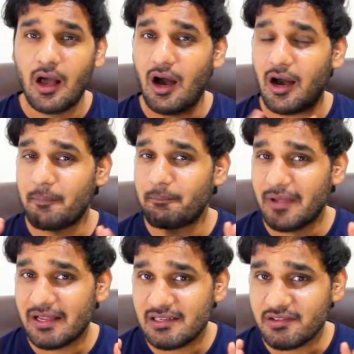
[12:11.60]
A
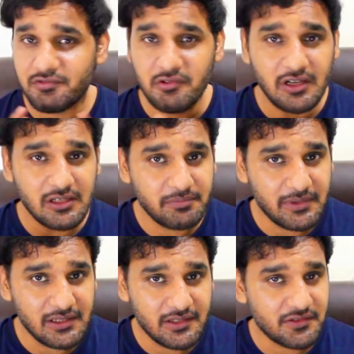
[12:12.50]
balanced trial
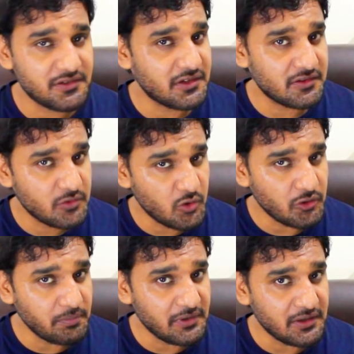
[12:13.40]
balance does
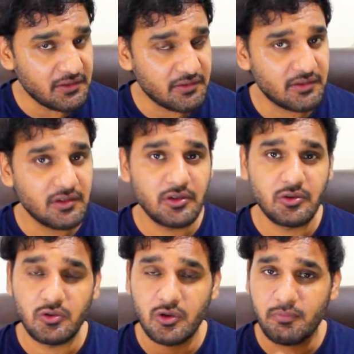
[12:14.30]
not mean
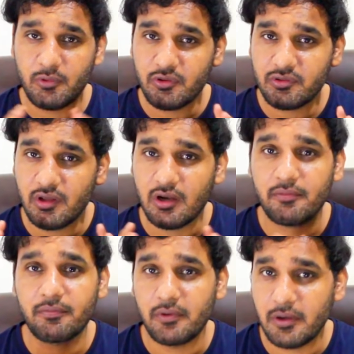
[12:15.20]
your books are
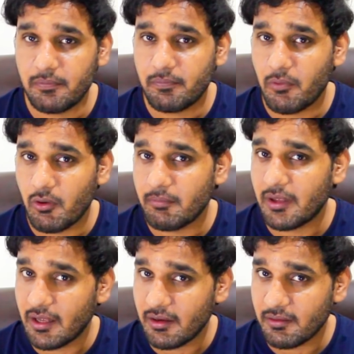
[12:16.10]
free from
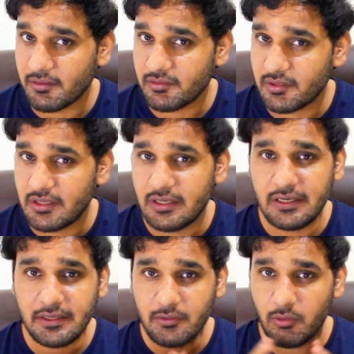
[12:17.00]
errors.
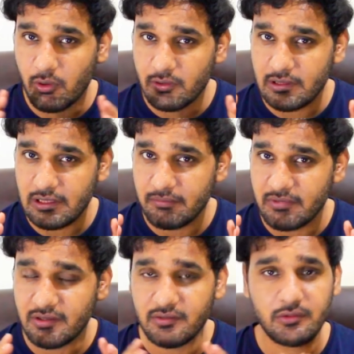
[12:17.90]
It only
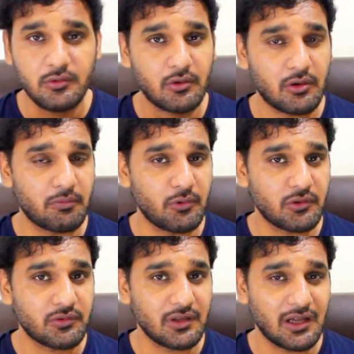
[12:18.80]
means your
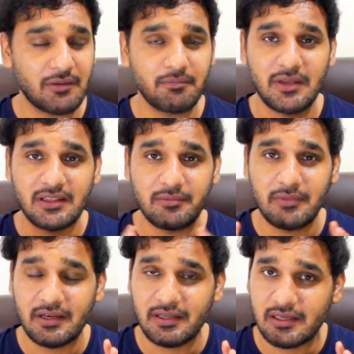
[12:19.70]
books are
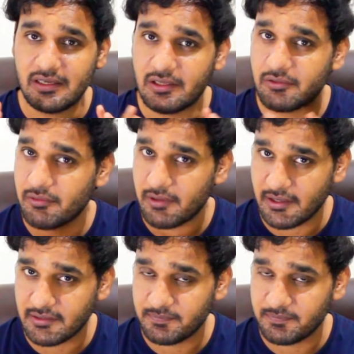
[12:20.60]
mathematically correct.